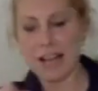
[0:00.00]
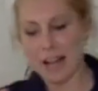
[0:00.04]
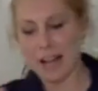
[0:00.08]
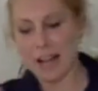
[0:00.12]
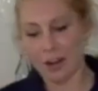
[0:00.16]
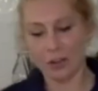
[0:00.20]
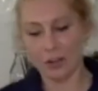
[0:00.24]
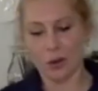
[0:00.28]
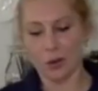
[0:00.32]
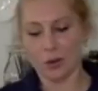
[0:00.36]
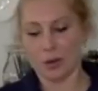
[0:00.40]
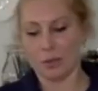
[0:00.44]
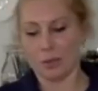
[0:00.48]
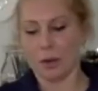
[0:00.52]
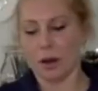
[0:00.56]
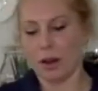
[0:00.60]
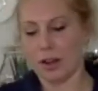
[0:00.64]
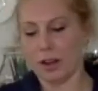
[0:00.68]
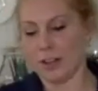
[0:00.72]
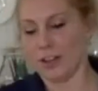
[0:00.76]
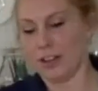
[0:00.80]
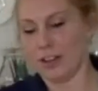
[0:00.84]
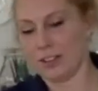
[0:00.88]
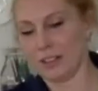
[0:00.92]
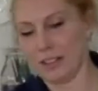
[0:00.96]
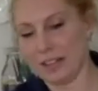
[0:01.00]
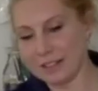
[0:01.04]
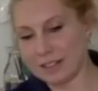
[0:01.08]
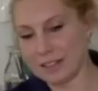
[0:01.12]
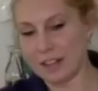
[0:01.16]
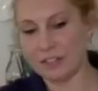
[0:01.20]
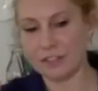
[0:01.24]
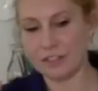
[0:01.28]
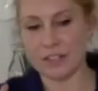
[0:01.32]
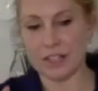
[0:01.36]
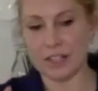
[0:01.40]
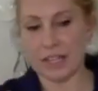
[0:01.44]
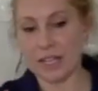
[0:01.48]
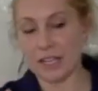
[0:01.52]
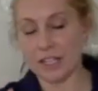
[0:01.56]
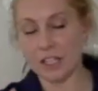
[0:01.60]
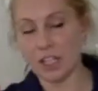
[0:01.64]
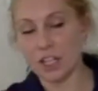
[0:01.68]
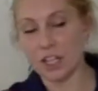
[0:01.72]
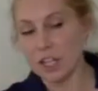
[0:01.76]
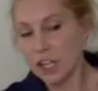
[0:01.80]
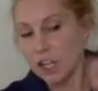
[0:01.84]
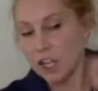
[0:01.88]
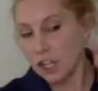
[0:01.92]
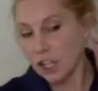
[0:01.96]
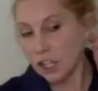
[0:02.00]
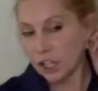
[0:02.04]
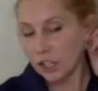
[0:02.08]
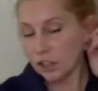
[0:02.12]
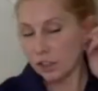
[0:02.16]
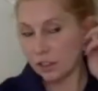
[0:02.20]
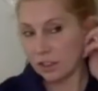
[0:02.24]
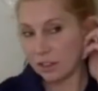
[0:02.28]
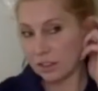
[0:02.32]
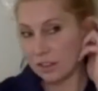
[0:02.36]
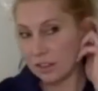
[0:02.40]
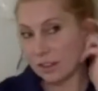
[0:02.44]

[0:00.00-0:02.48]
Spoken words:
I've got one in my garden. It's lovely, and you know,